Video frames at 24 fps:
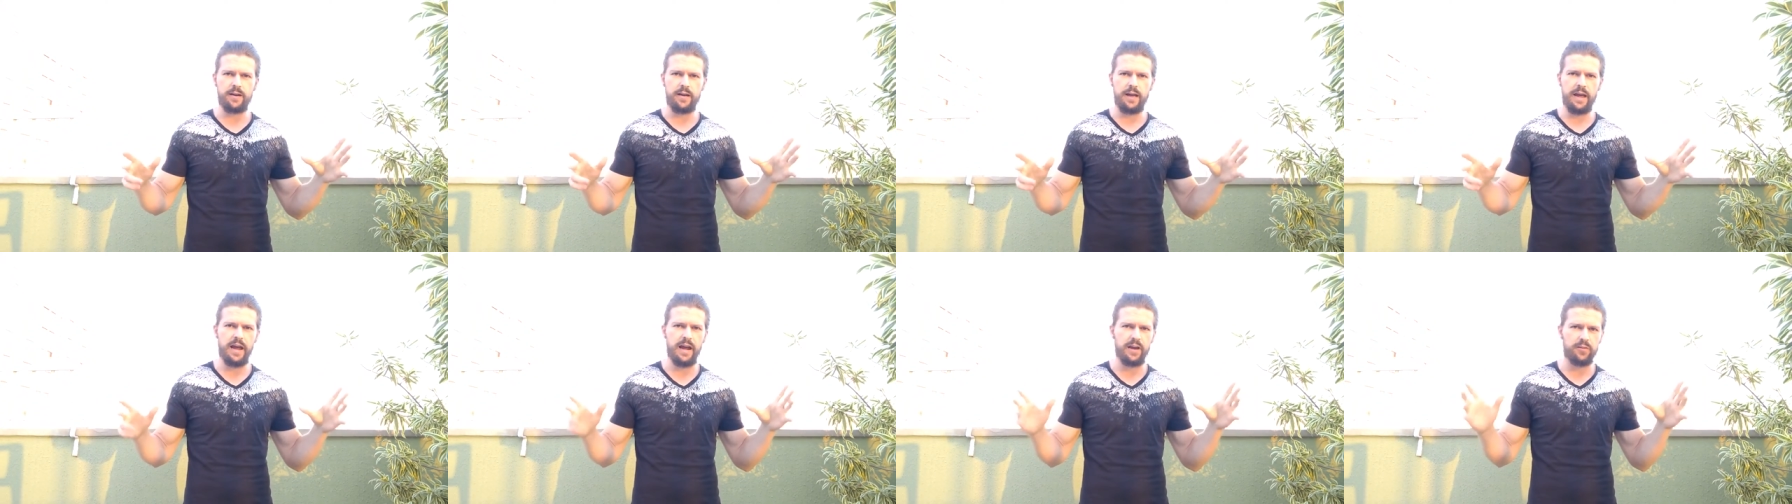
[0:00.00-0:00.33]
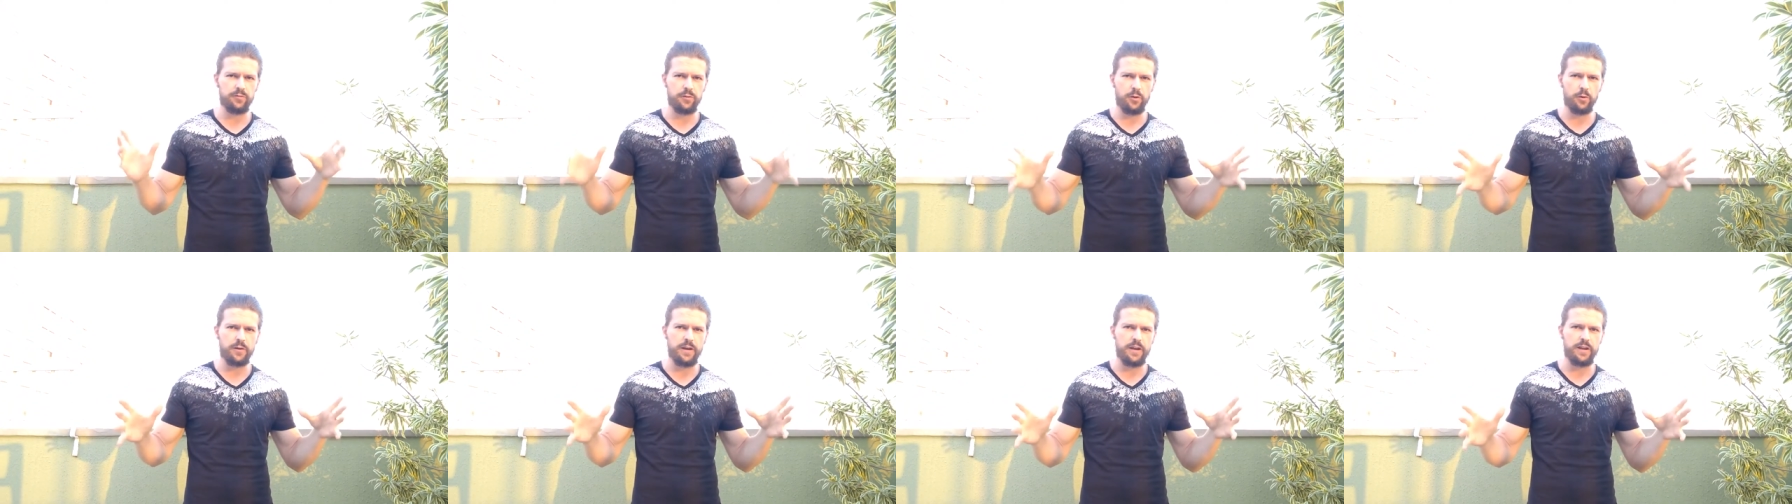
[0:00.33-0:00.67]

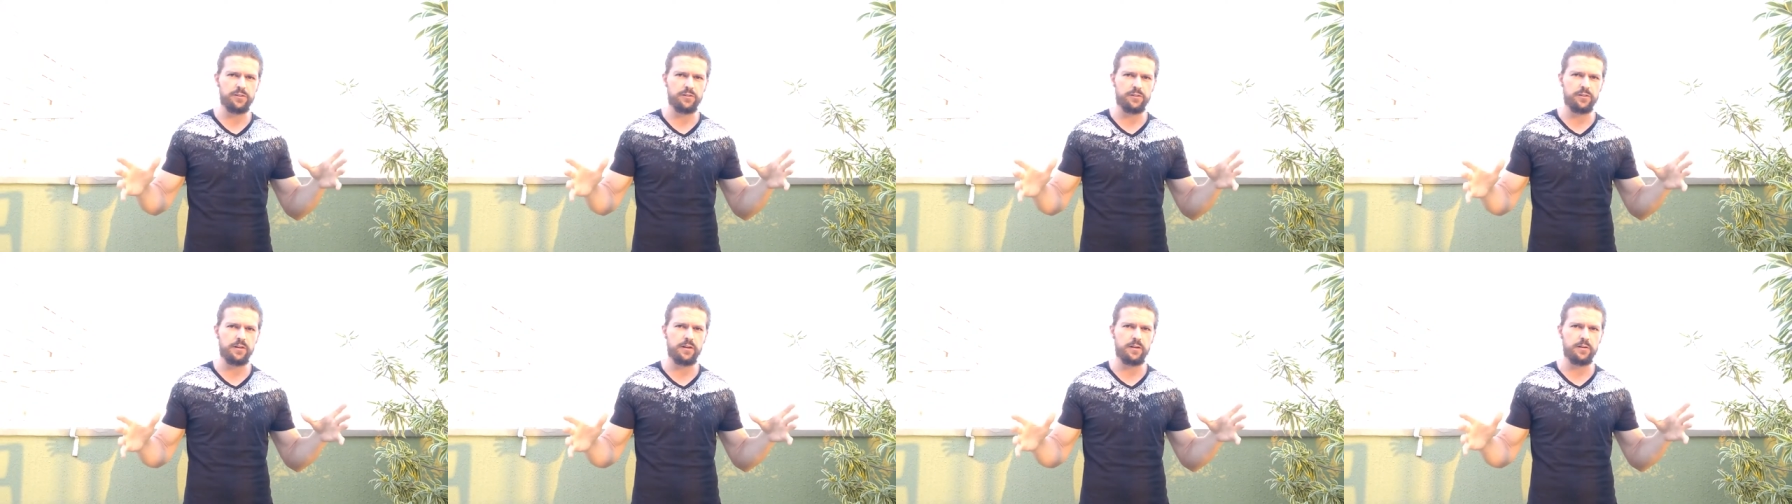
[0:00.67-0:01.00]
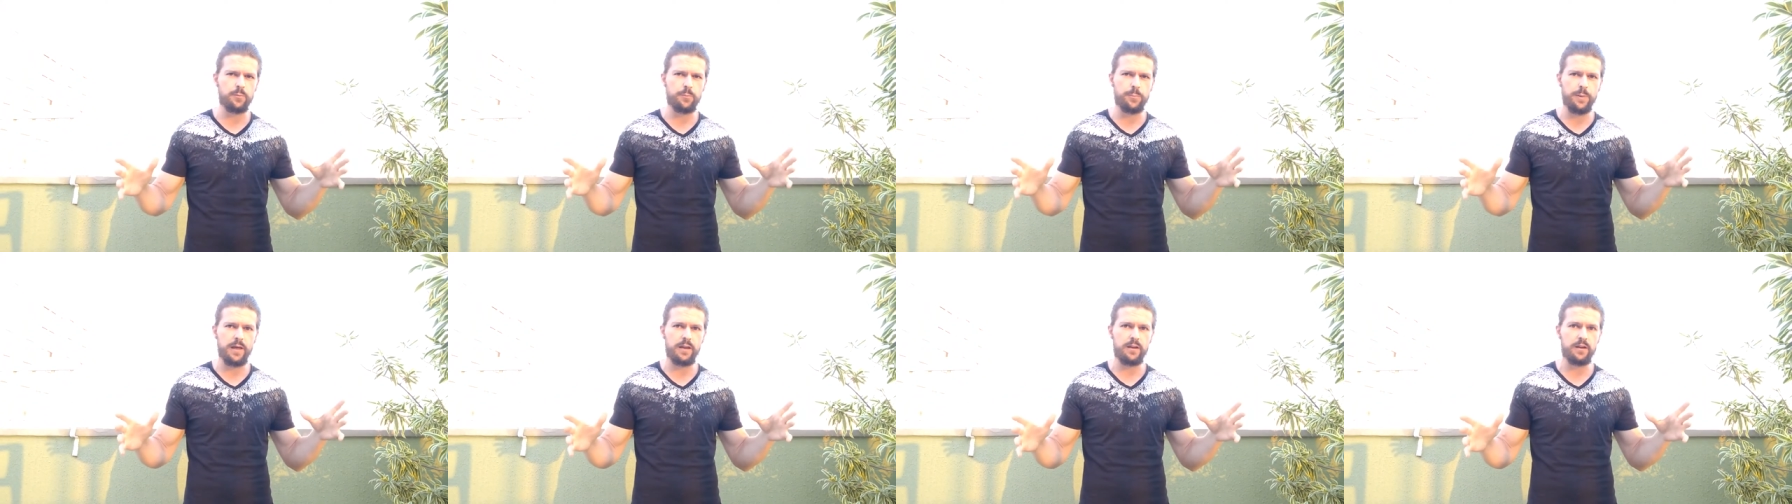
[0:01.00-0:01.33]
have location
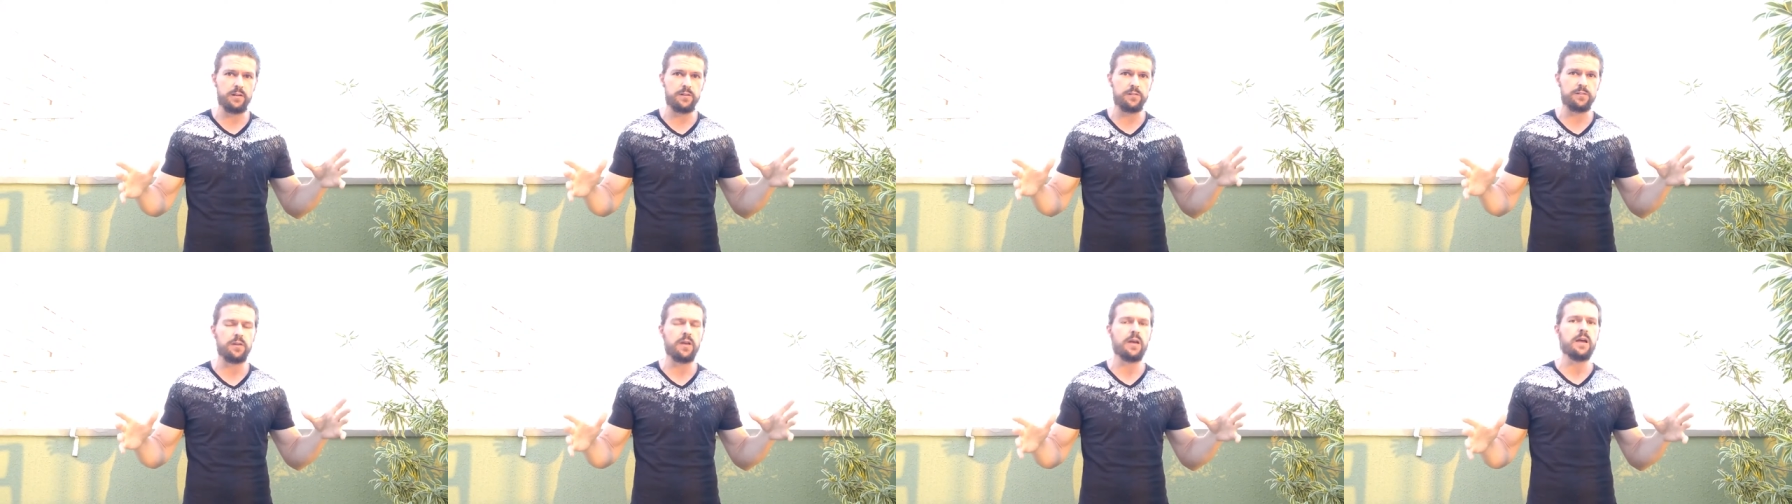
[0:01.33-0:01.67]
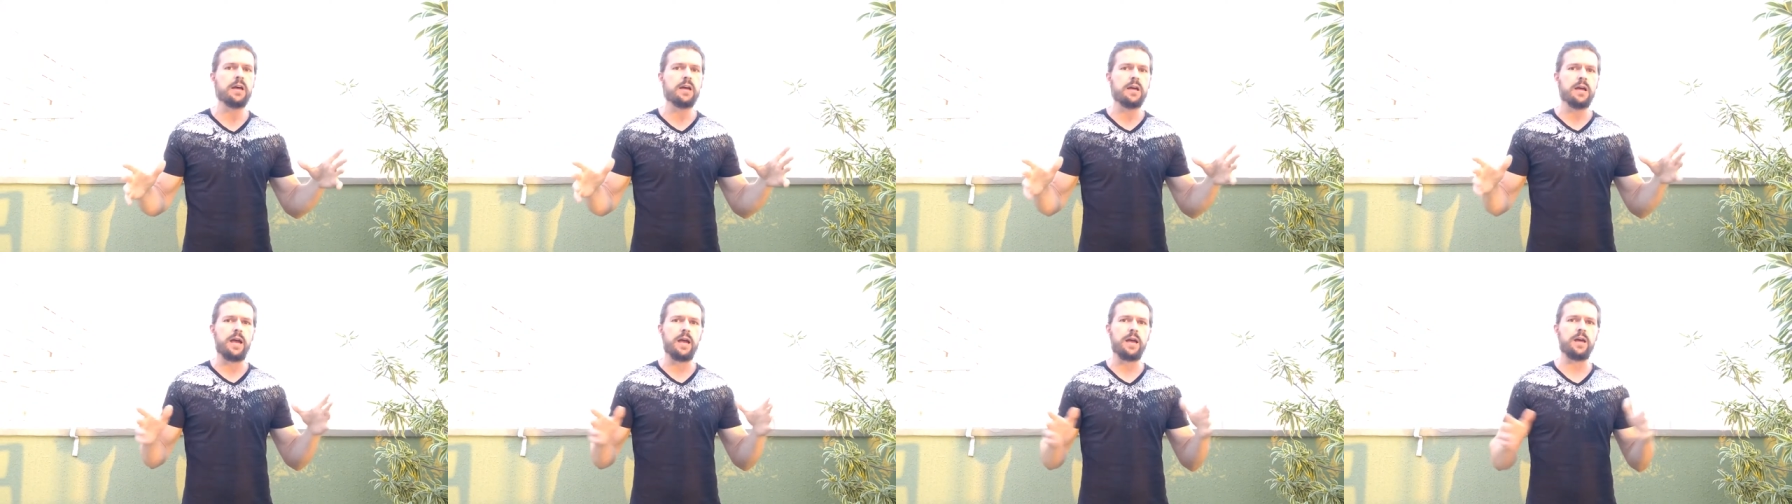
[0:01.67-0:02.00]
independence
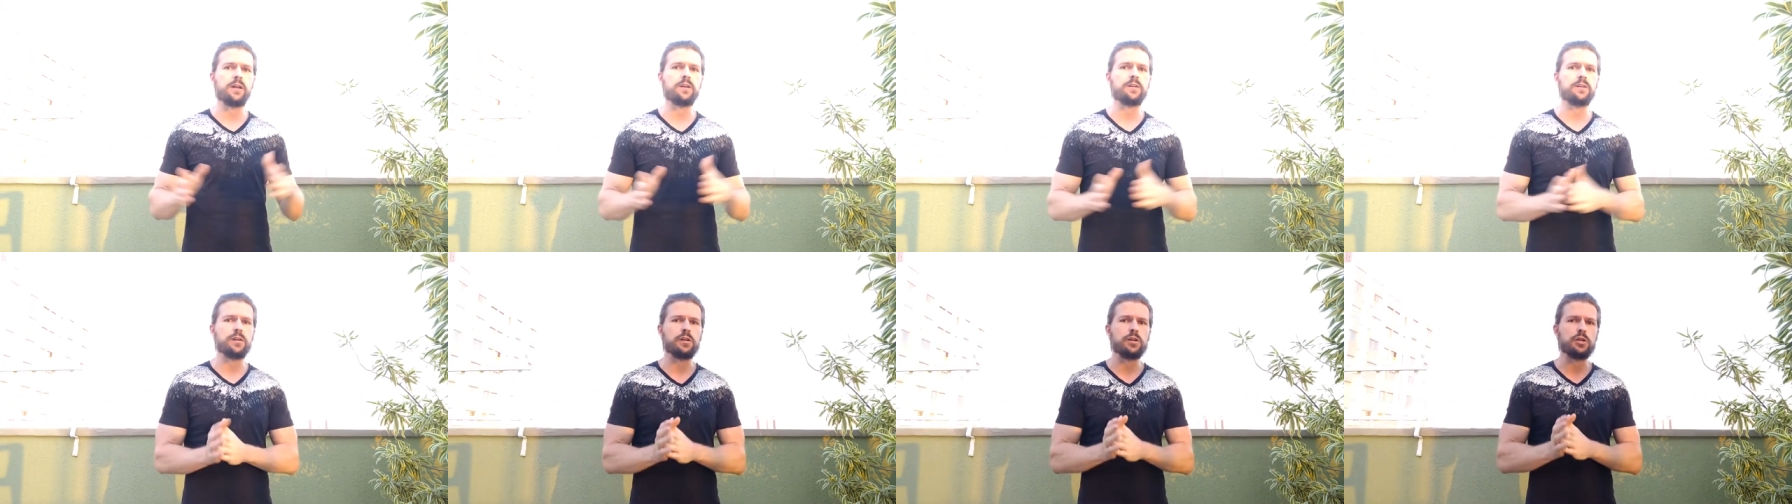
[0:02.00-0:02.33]
and